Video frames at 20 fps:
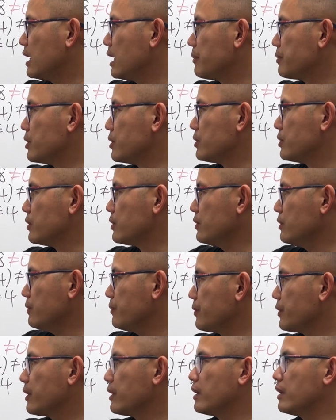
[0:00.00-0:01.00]
up to two.
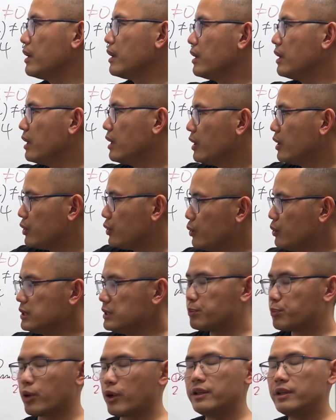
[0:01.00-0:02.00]
Use
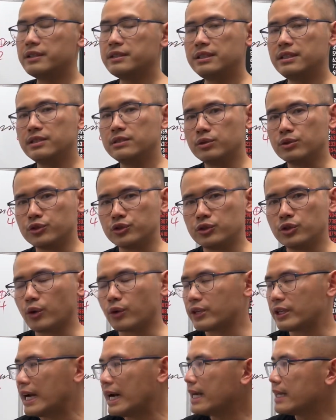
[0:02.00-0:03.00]
parentheses to show
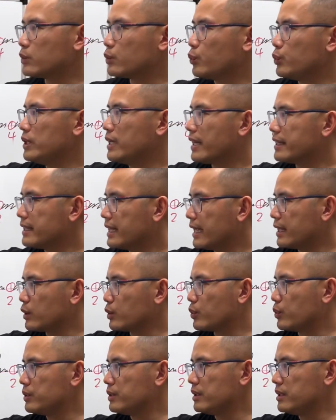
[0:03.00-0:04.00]
that we are not
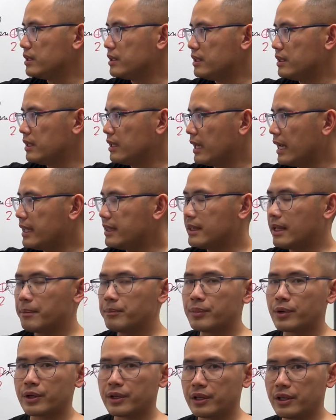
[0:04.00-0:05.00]
including the n
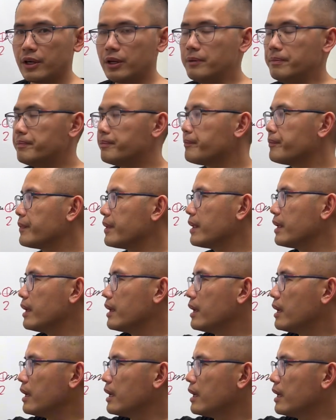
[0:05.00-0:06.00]
number here.
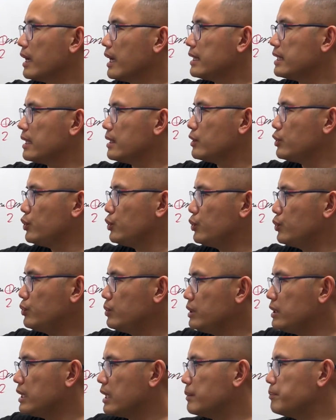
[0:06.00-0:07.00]
And then
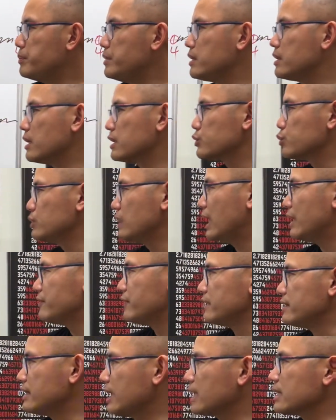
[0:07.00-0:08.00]
union, because we have
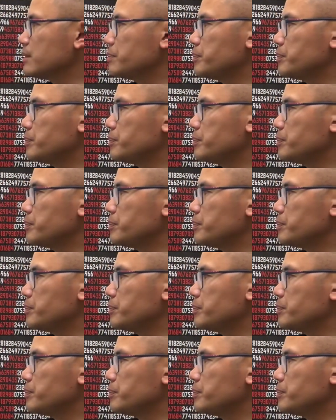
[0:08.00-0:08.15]
another